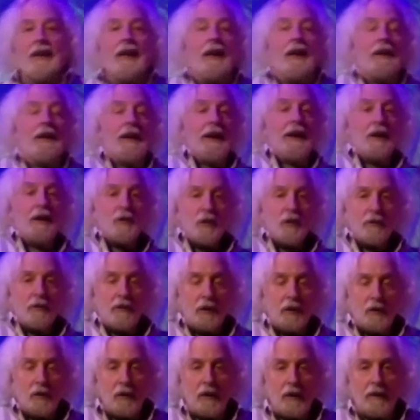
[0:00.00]

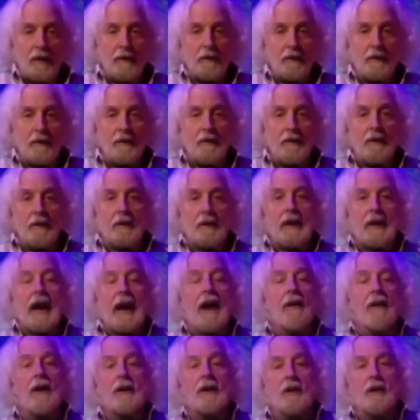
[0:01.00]
interview,
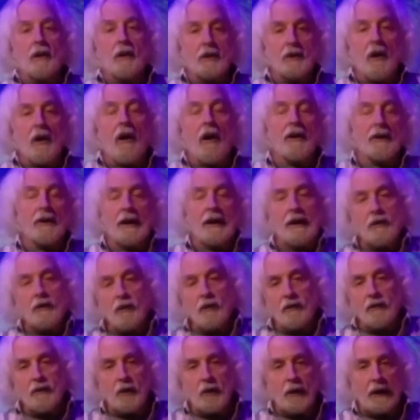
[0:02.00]
Karen, her daughter,
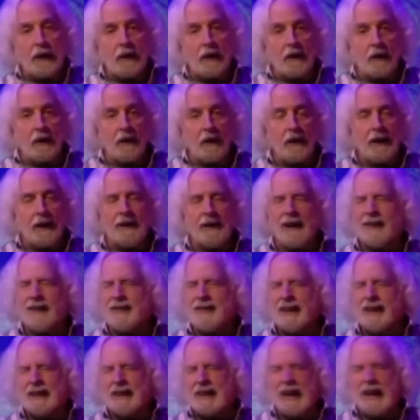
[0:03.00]
interviewing her in, I
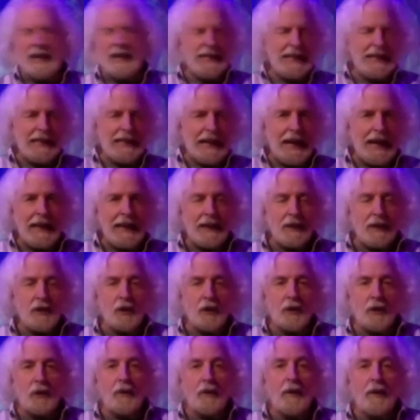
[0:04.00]
think,
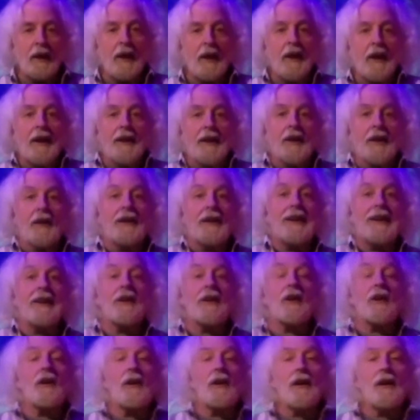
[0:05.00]
1982. You'll
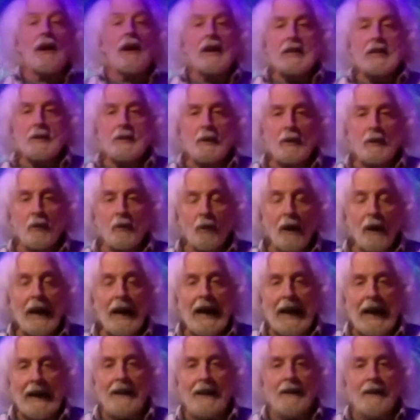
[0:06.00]
hear her husband,
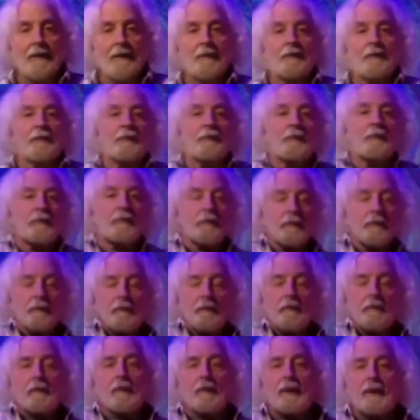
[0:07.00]
Ray.
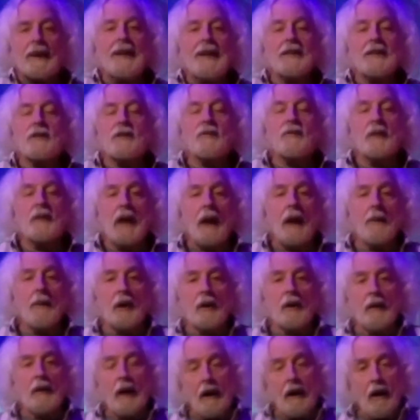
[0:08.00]
It's
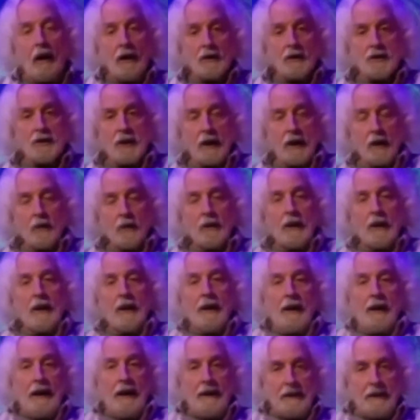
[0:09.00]
phenomenal. Also,
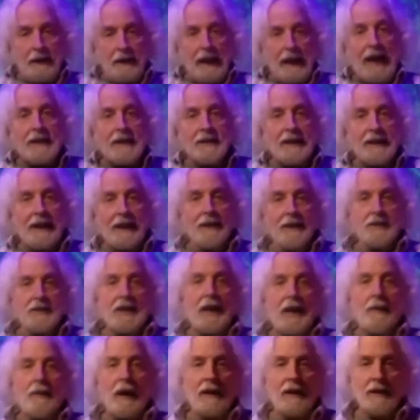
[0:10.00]
the last thing I'll
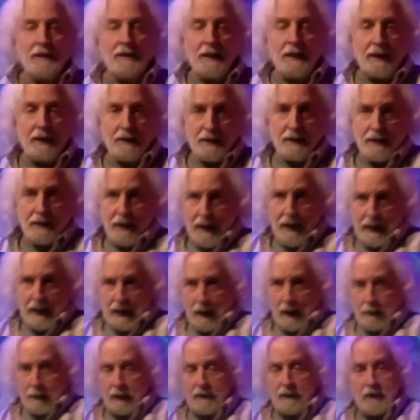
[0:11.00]
say about is this. A
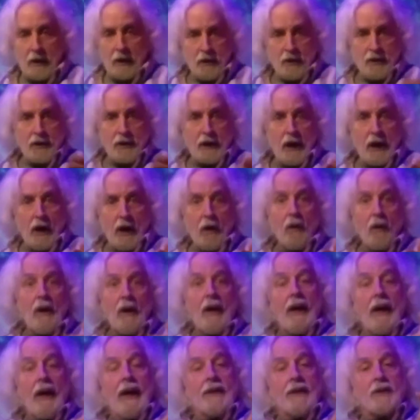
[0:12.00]
couple of years ago,
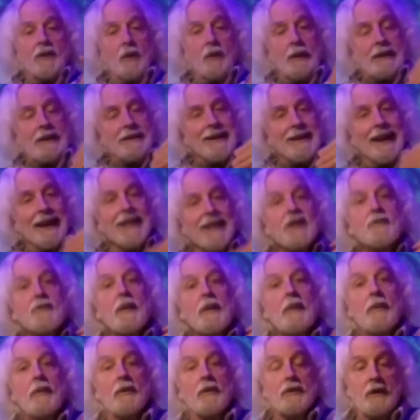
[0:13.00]
to entice
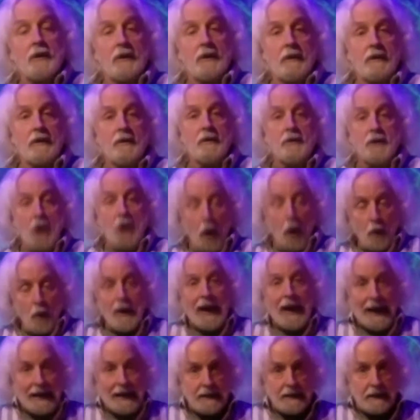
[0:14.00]
people to
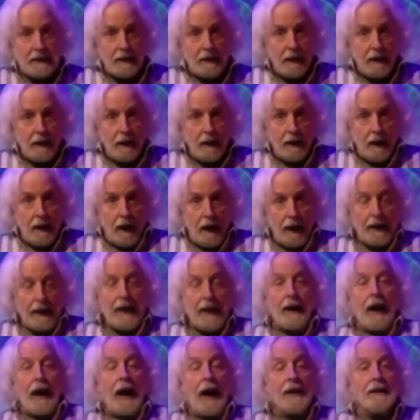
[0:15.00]
donate,
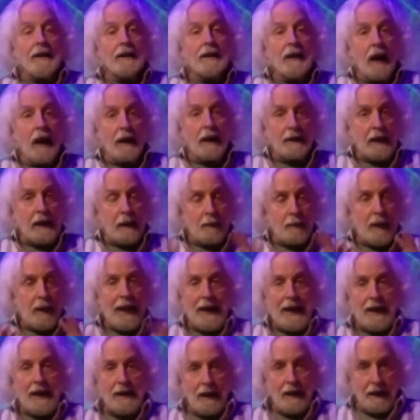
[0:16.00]
again, I did not get
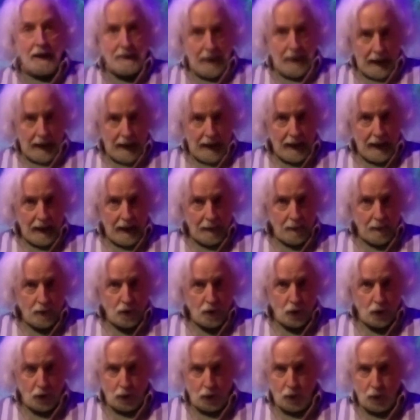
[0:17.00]
paid a dime
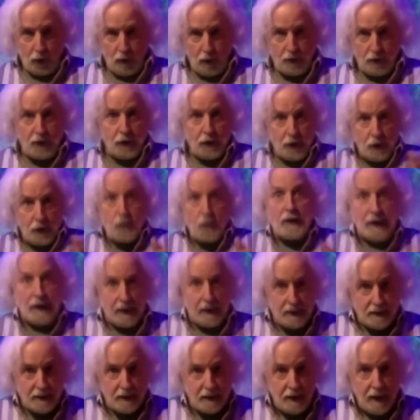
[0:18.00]
to do
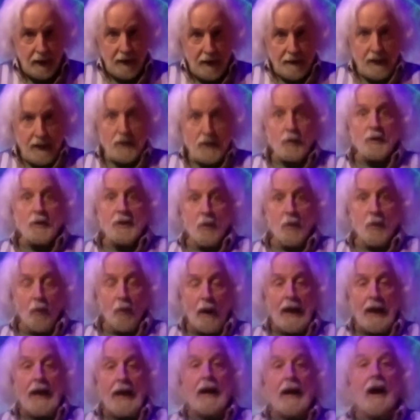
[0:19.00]
this. This was a
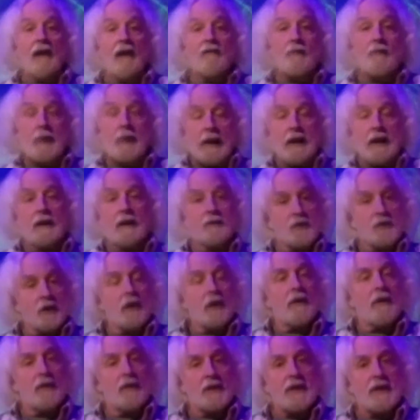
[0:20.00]
way of being of
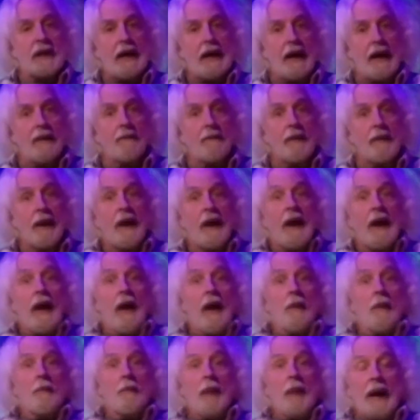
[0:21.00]
service again.
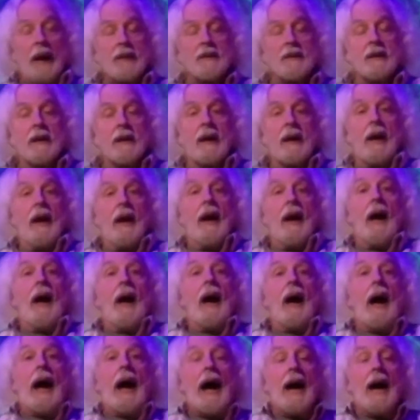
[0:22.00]
But
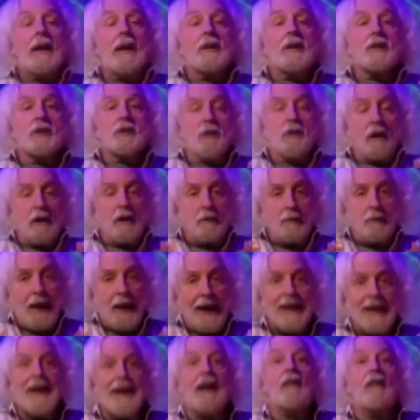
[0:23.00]
I started
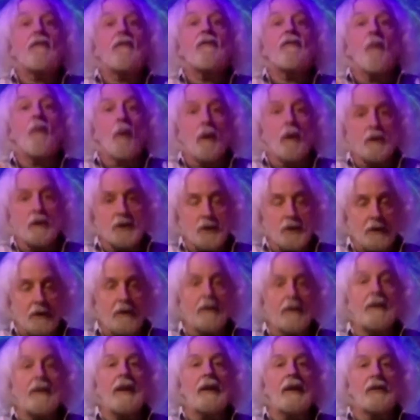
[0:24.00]
paying for
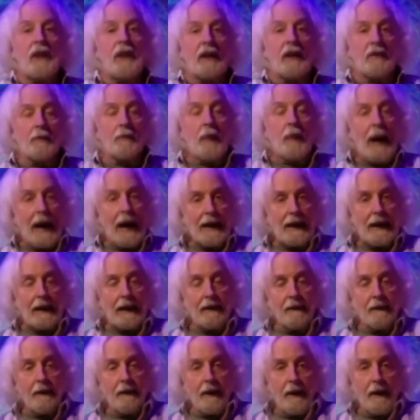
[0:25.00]
certain things out of
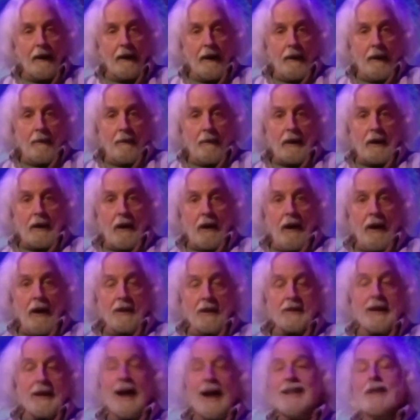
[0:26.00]
pocket
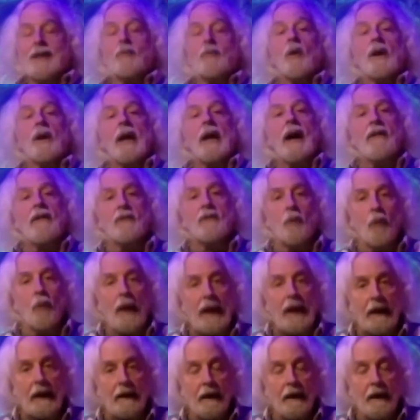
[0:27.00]
because I didn't want to have to wait.